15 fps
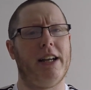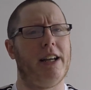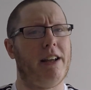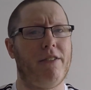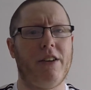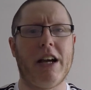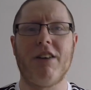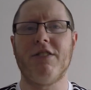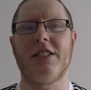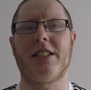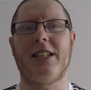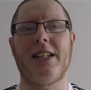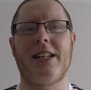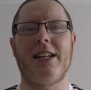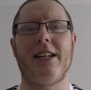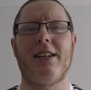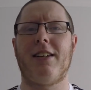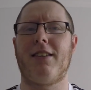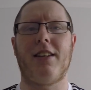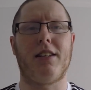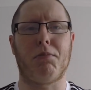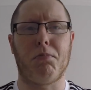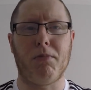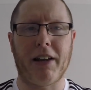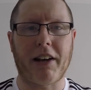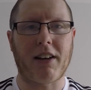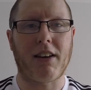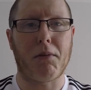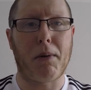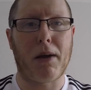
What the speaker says: If you haven't seen it, there's a link to the